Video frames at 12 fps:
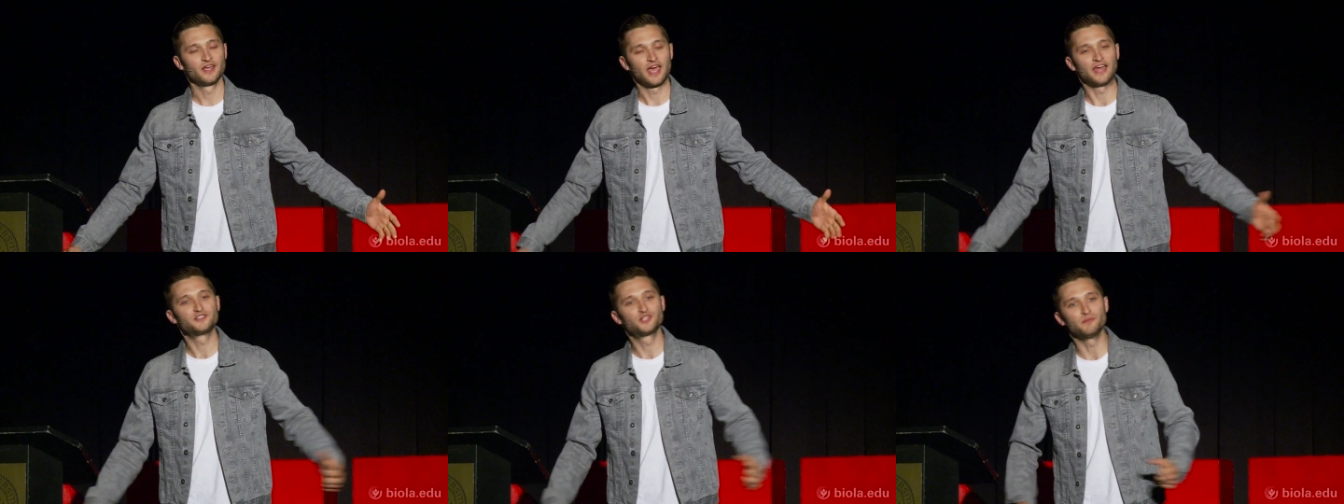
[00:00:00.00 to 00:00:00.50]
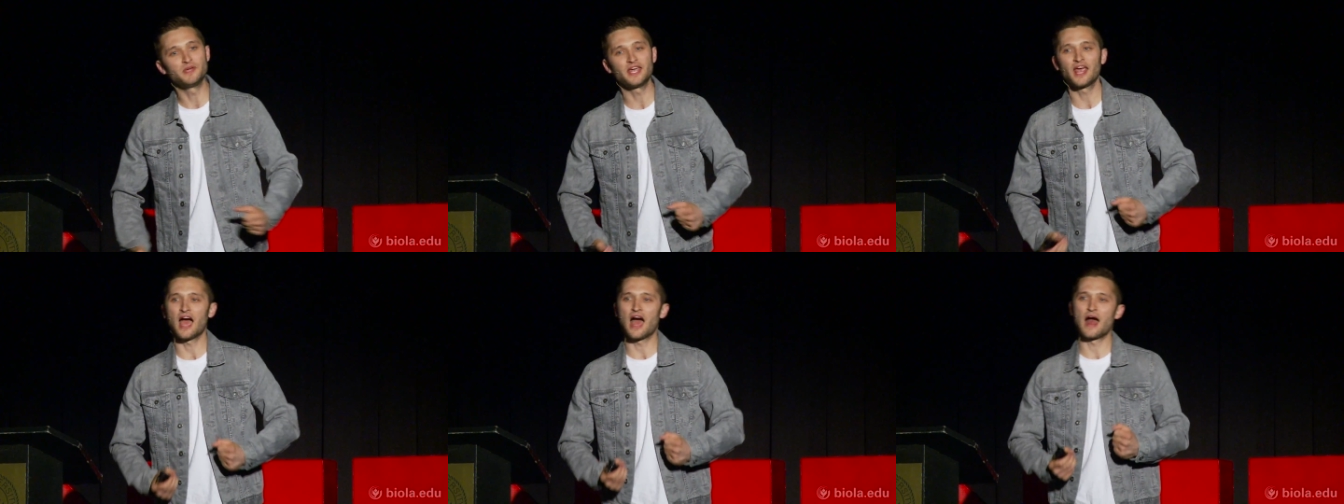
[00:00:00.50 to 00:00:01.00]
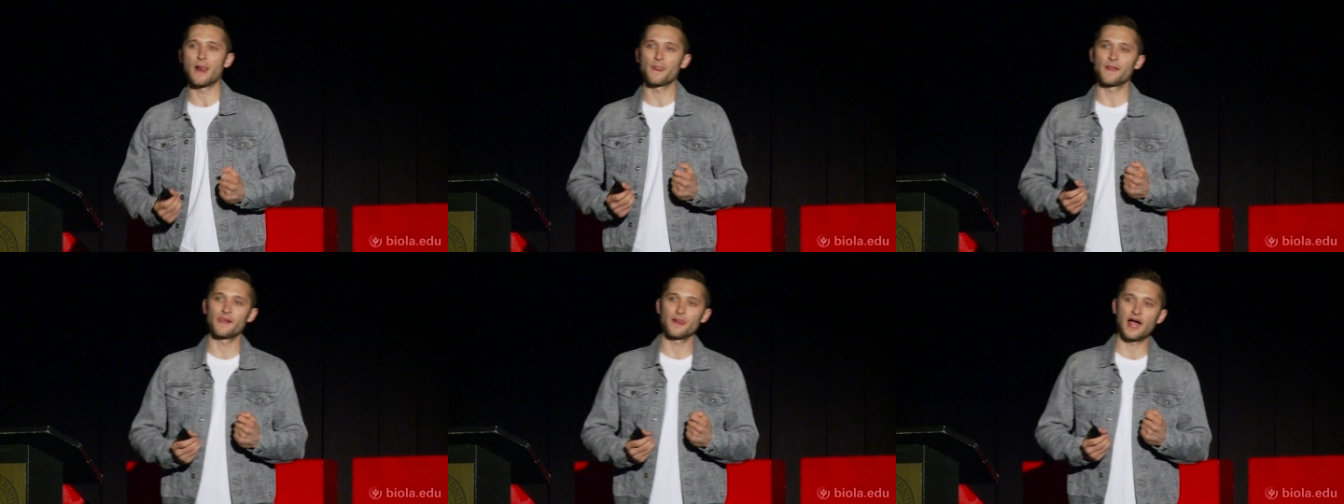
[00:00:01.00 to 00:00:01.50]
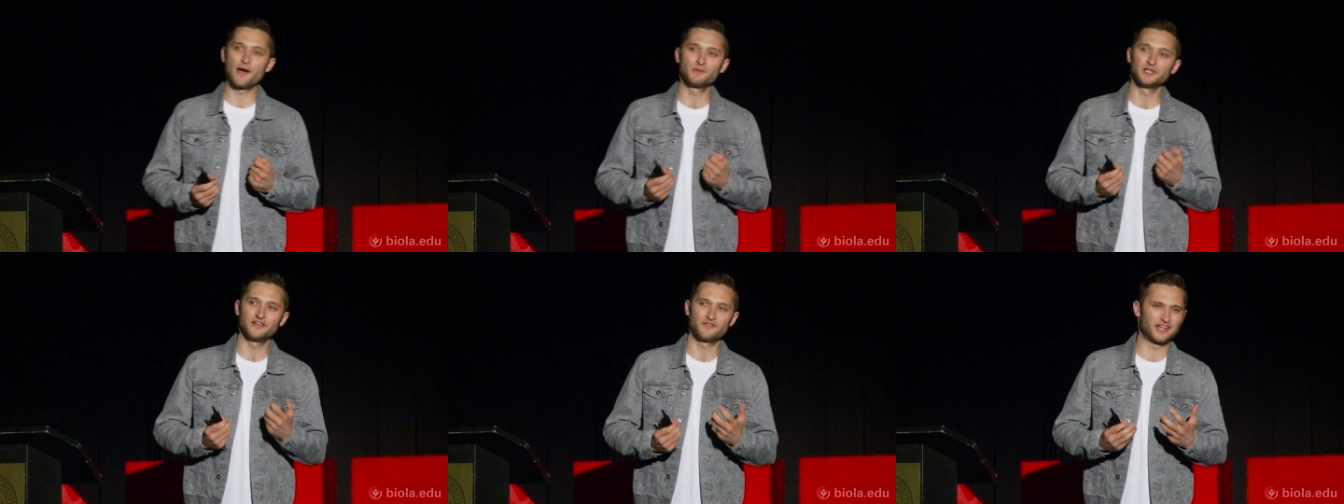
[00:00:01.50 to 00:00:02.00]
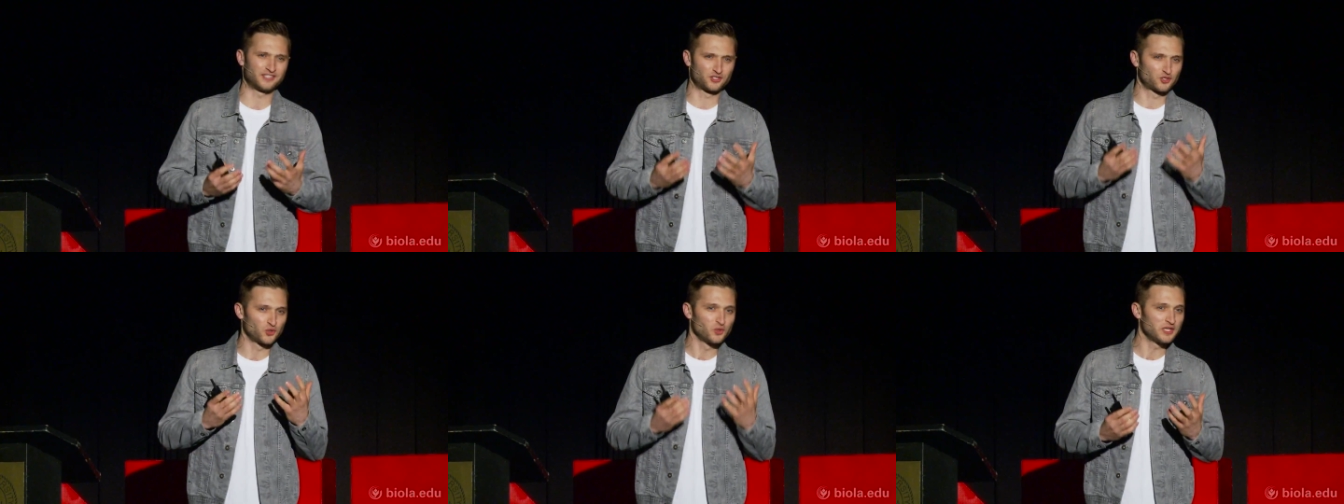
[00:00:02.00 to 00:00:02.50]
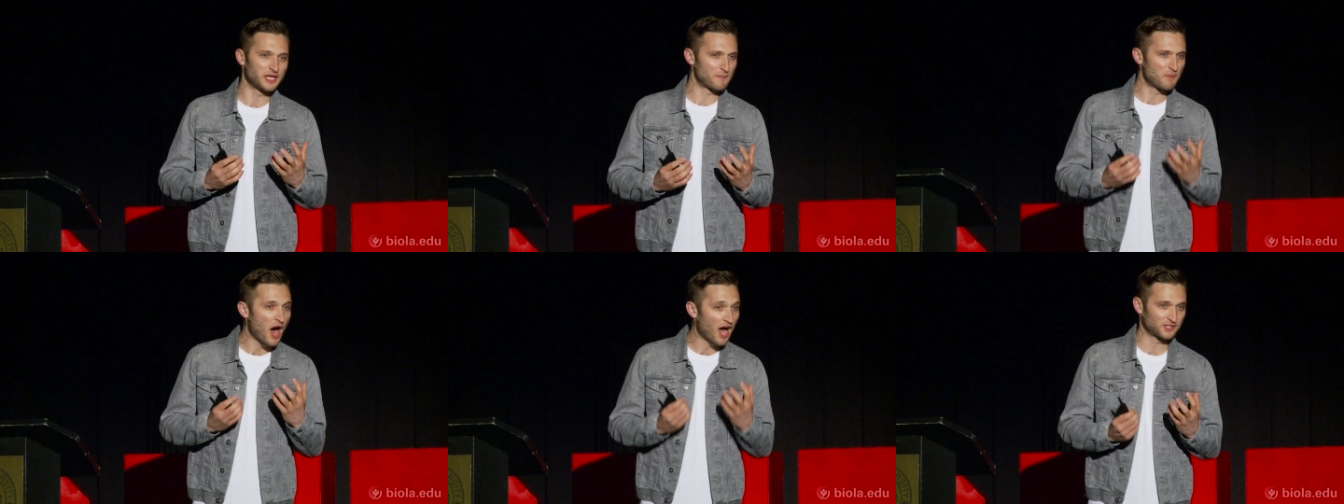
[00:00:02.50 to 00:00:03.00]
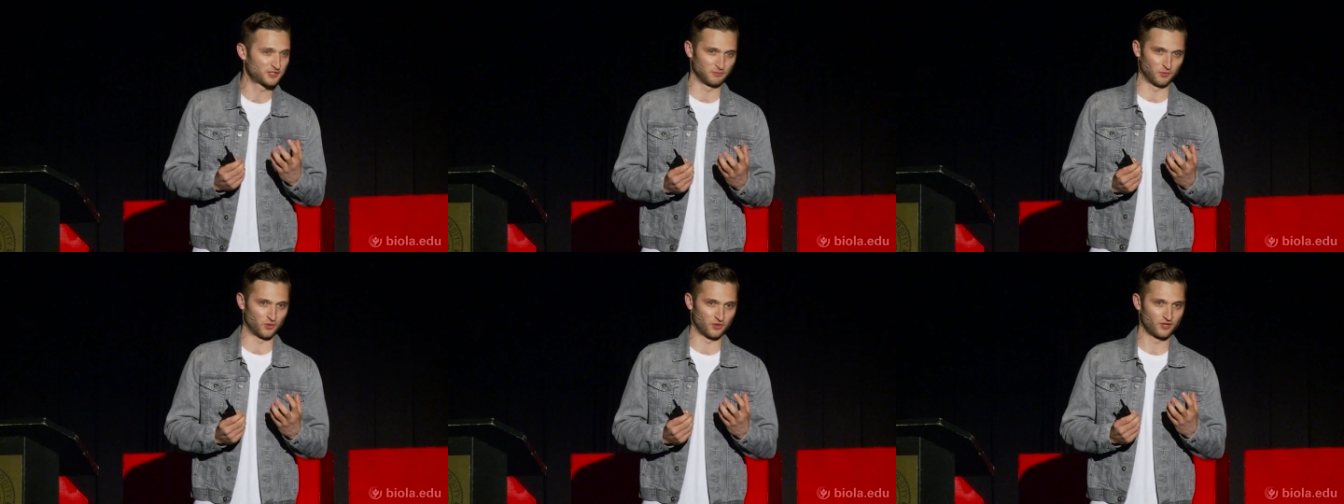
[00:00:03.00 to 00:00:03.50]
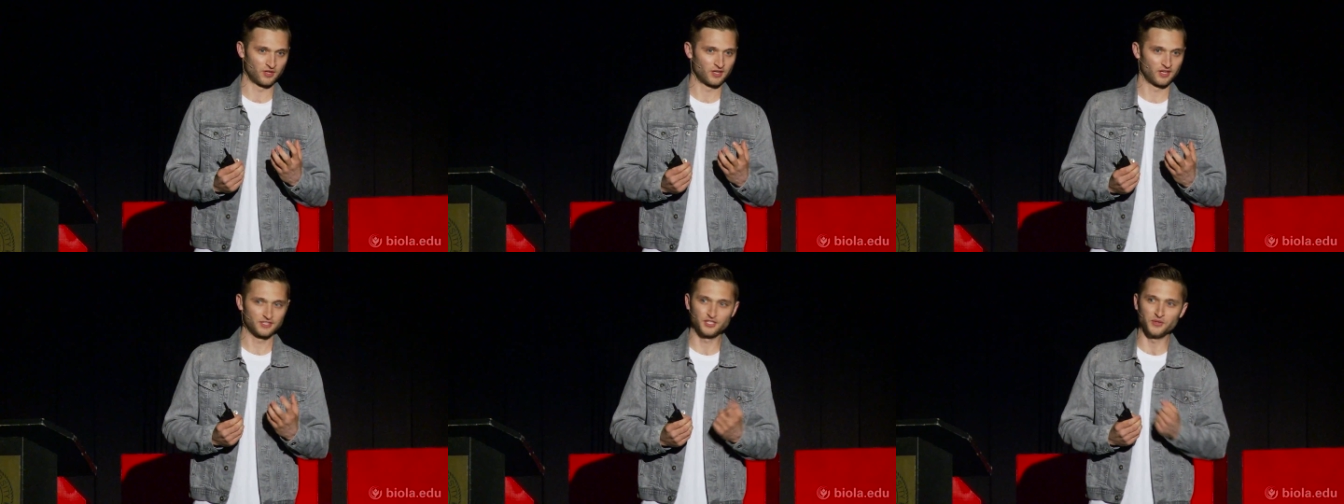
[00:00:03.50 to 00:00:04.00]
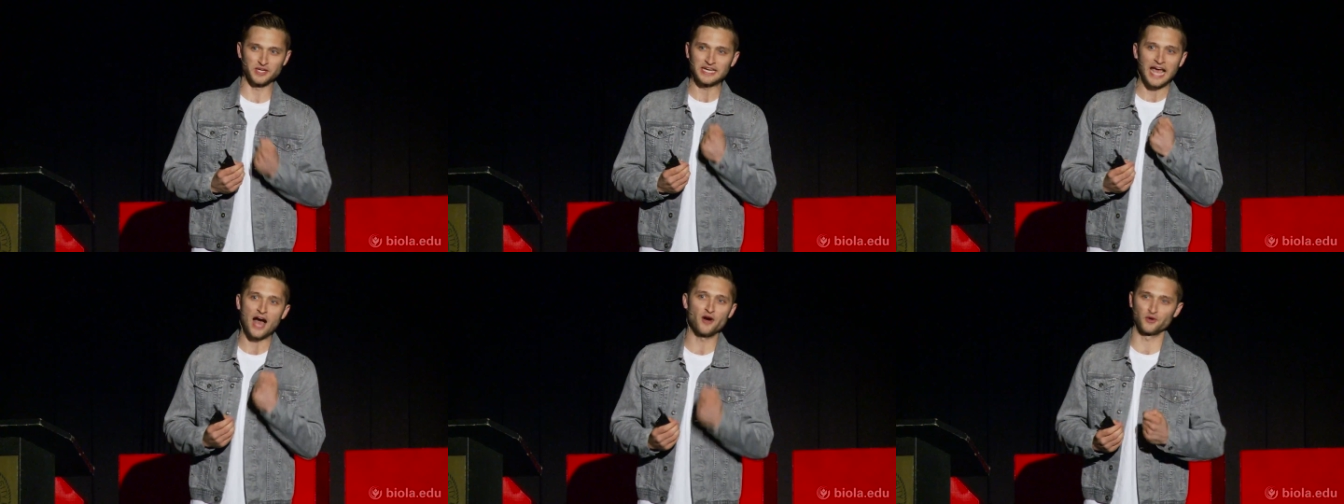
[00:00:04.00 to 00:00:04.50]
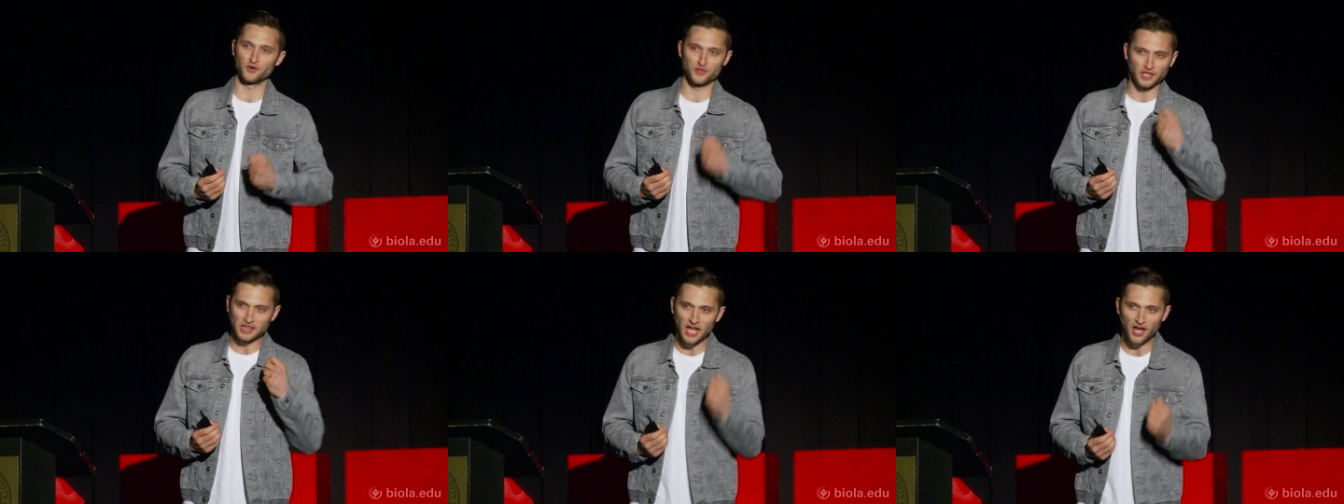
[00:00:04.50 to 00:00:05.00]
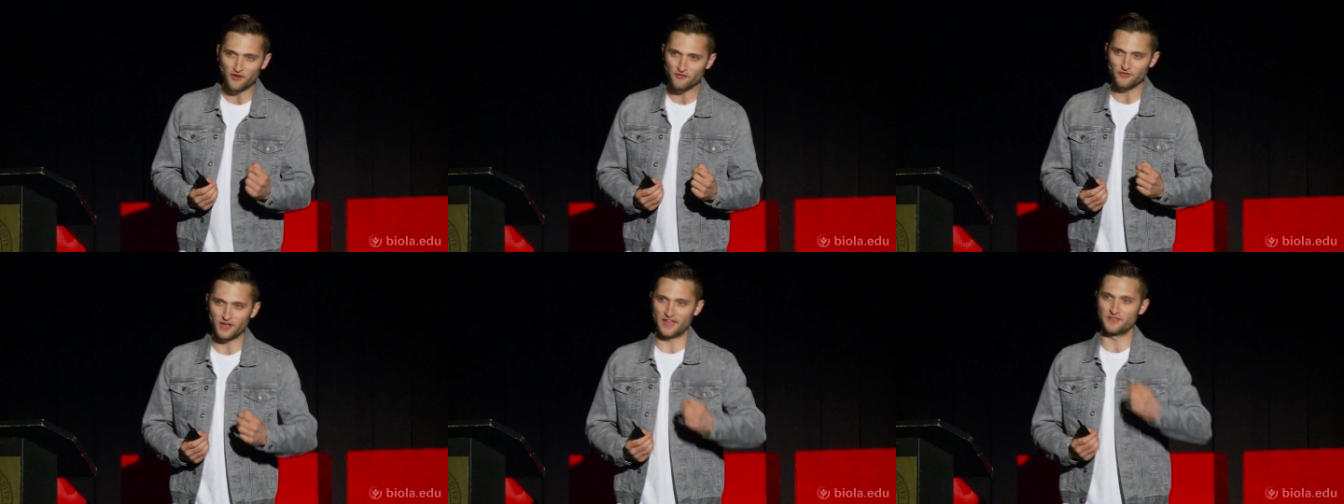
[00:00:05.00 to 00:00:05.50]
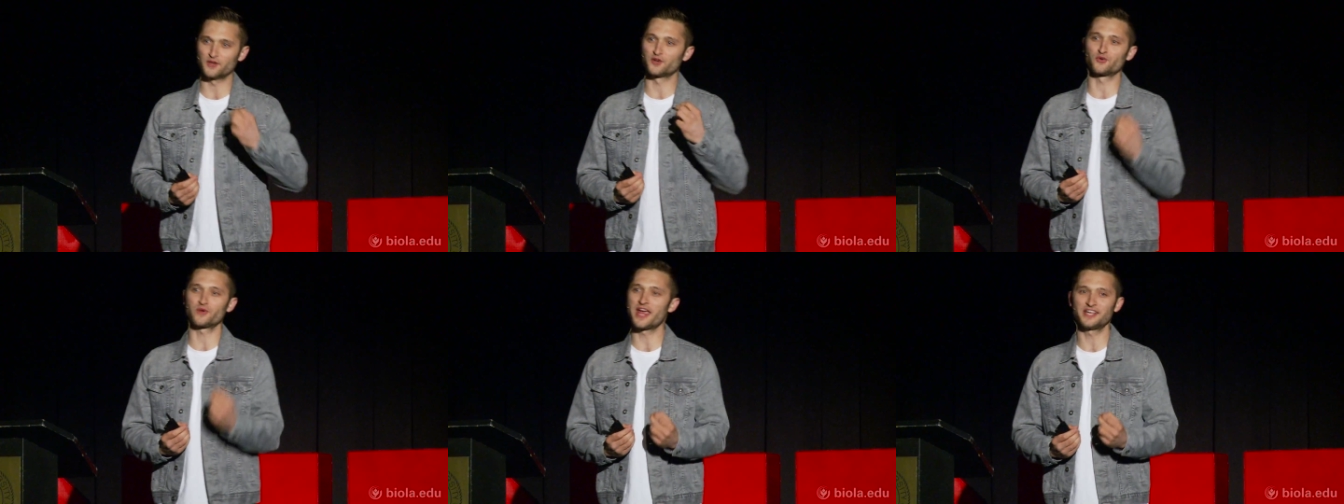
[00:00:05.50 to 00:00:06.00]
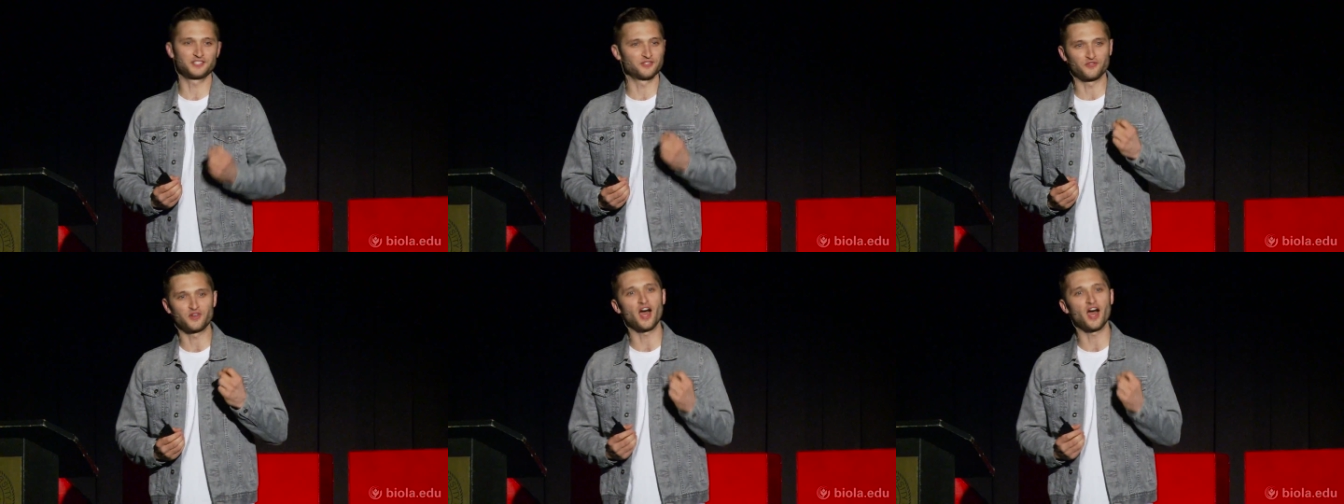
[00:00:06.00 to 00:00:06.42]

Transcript: And to me, I believe that it's truly impossible to encounter the love and the grace of